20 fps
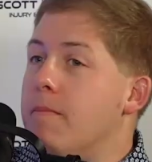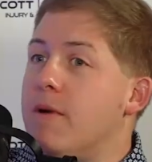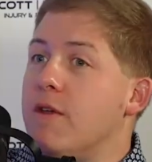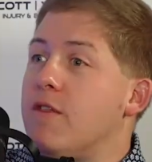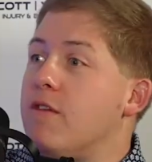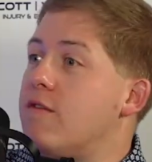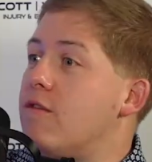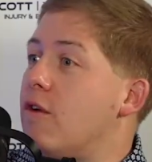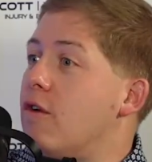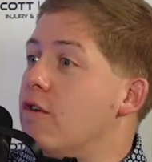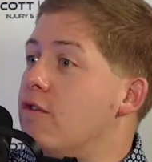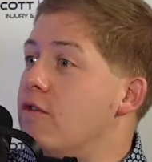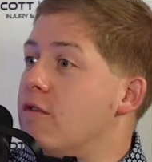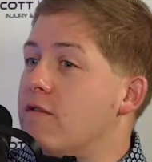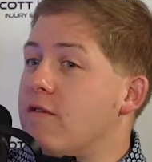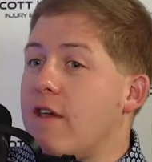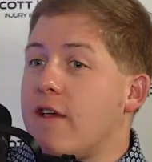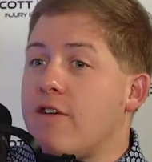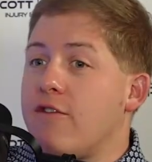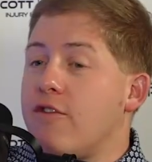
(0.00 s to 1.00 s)
But the
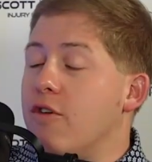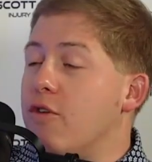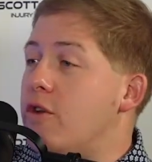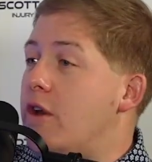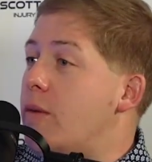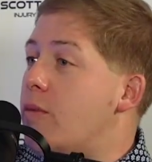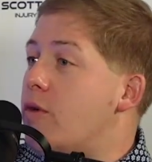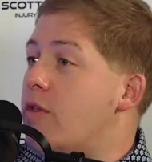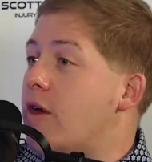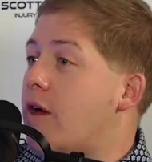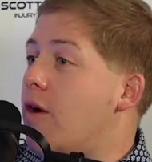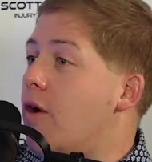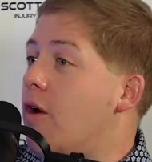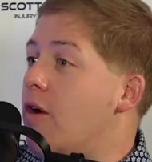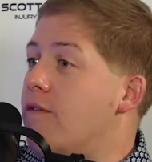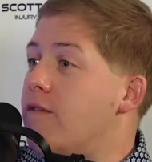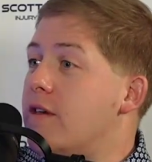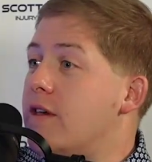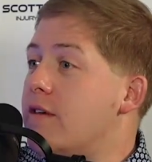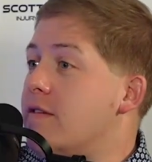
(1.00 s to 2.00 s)
surgeon's like showing up with a
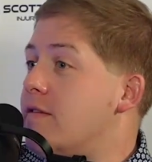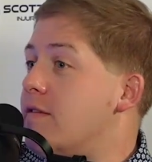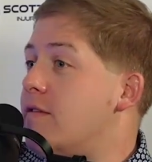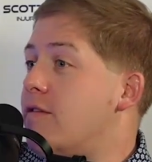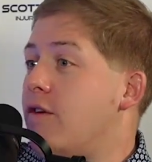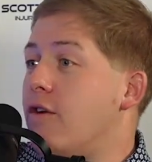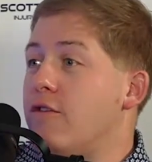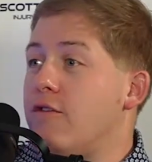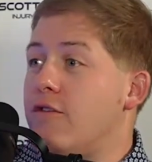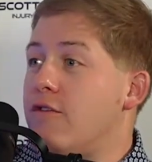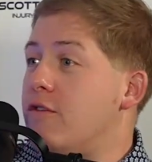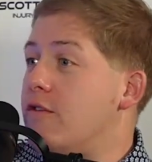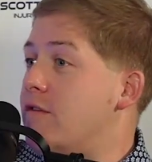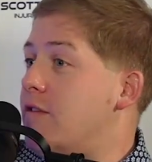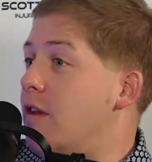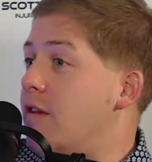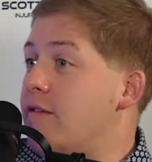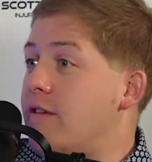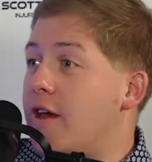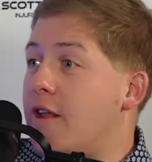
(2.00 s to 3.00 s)
coffee because the surgeon just
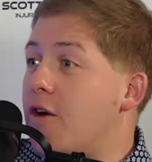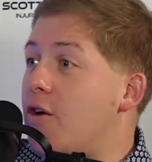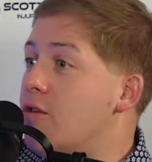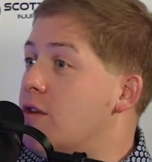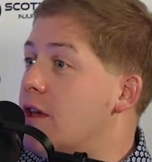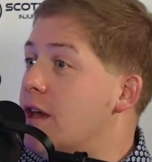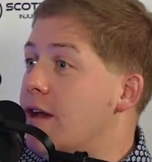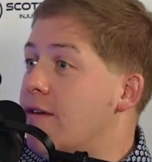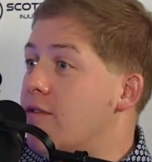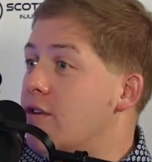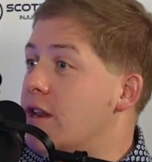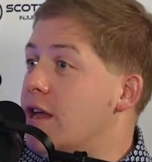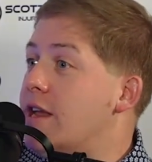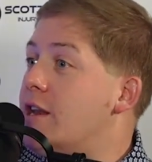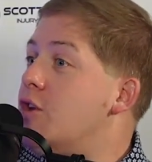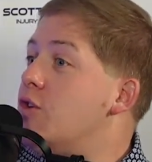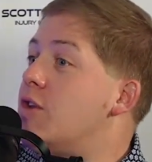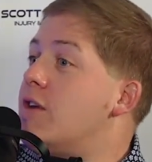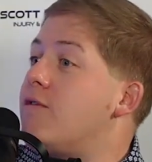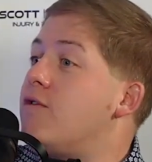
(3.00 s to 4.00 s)
does that all day, every day.
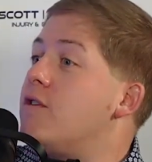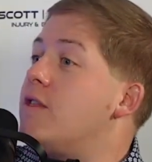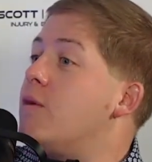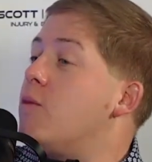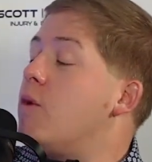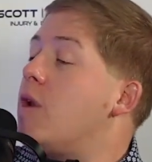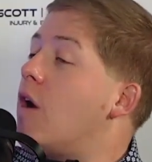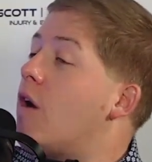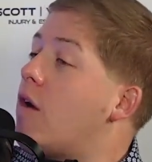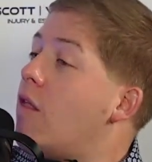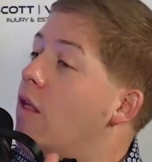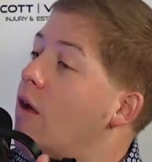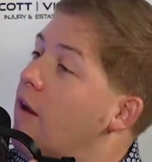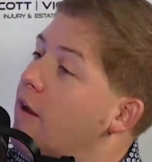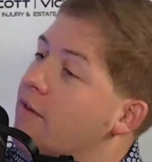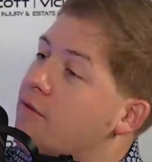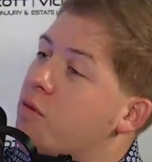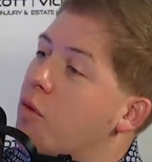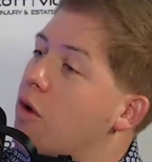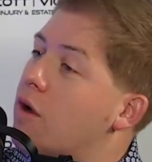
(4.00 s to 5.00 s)
No different than when our
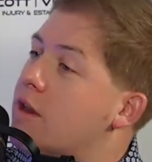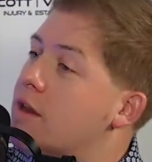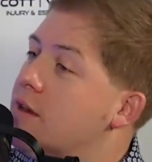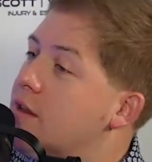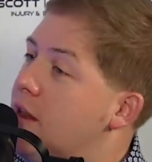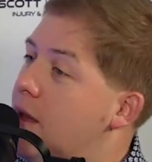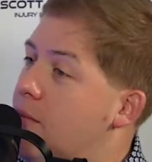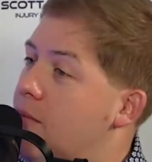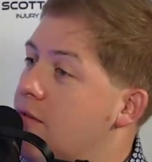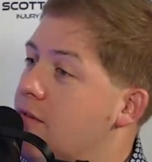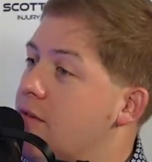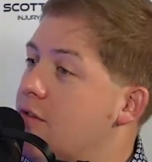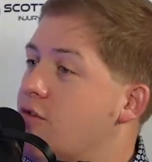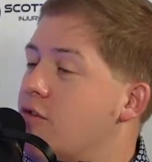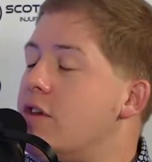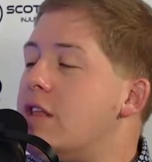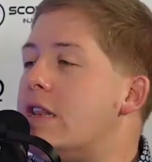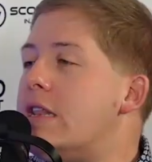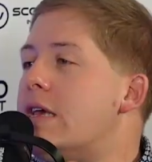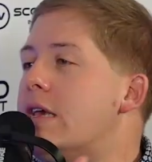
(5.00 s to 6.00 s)
clients walk into a
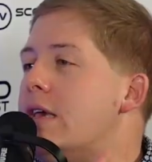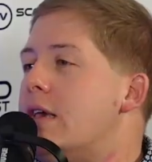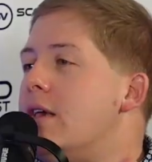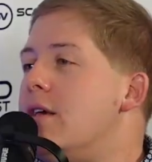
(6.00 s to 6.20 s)
deposition.